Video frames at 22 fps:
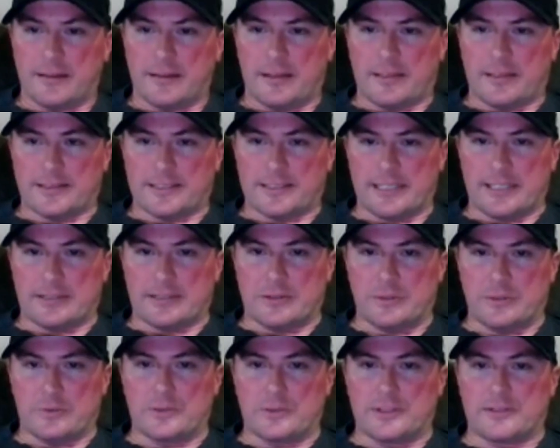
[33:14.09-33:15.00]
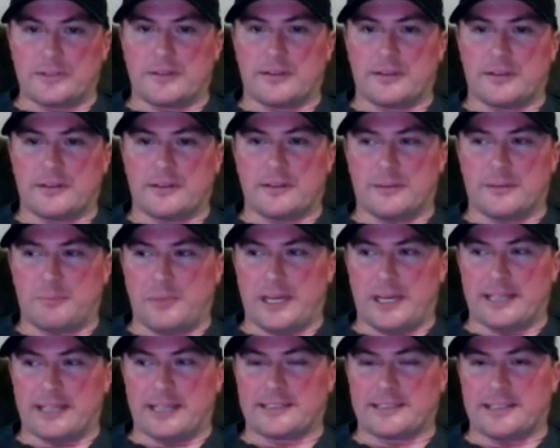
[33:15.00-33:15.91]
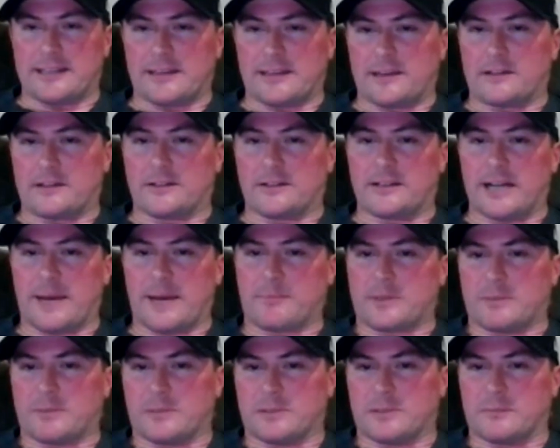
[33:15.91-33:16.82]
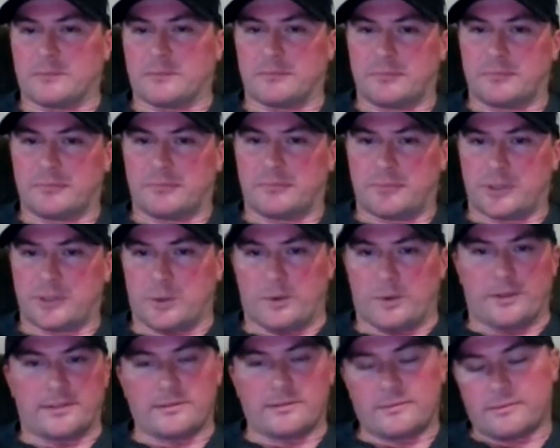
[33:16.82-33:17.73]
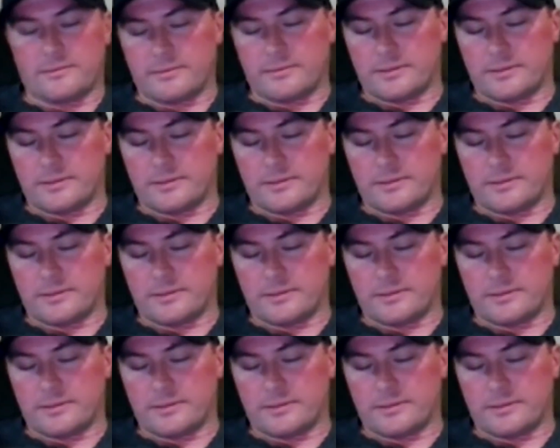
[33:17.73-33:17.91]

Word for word: and seeing who's the best at their optimum choice?